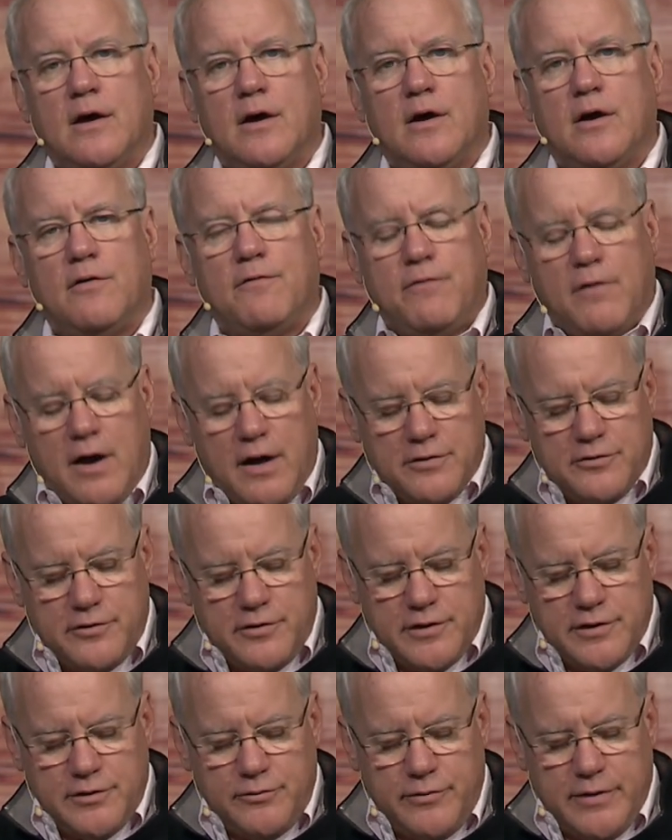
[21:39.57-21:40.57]
her
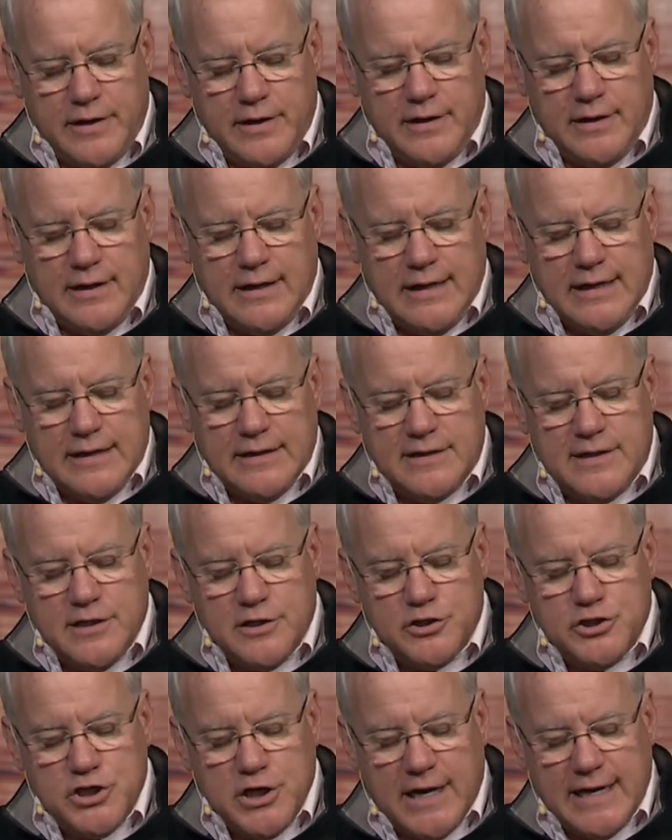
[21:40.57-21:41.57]
father had written,
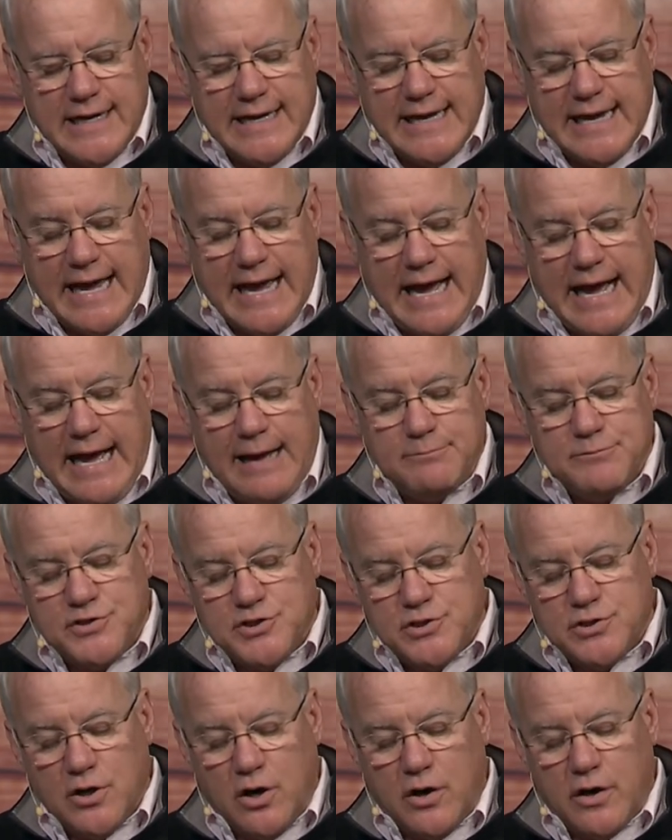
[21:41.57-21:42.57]
Dear Janie, I'm
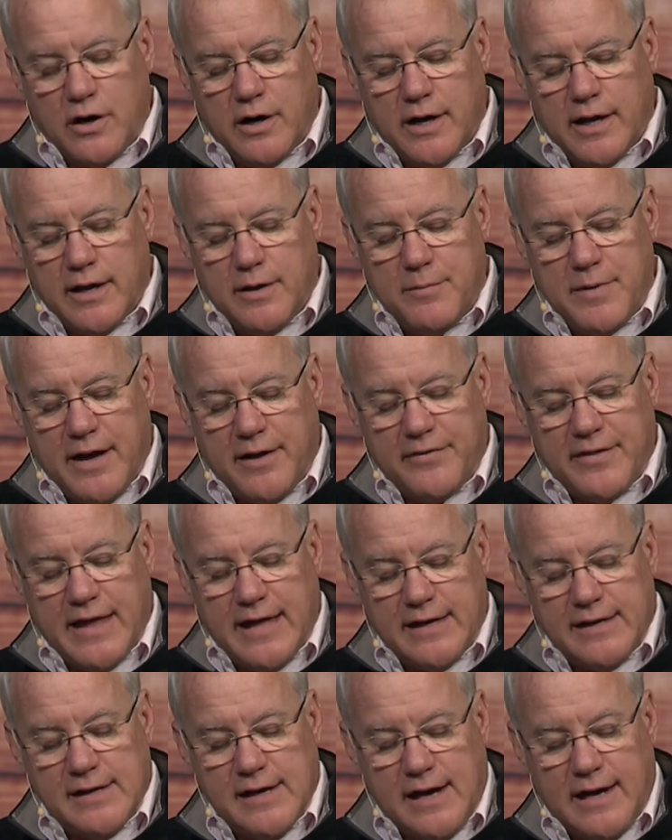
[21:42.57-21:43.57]
sorry about
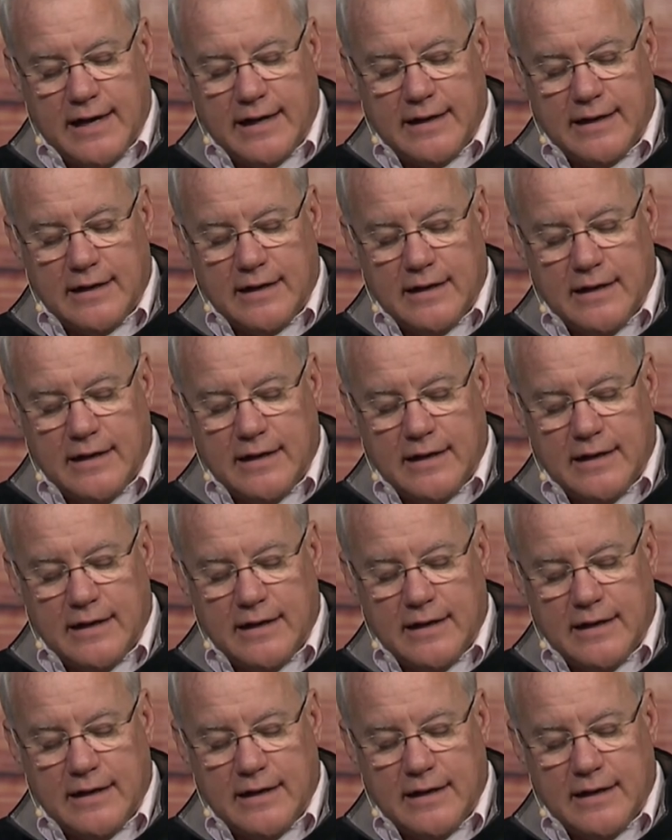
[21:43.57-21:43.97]
that night.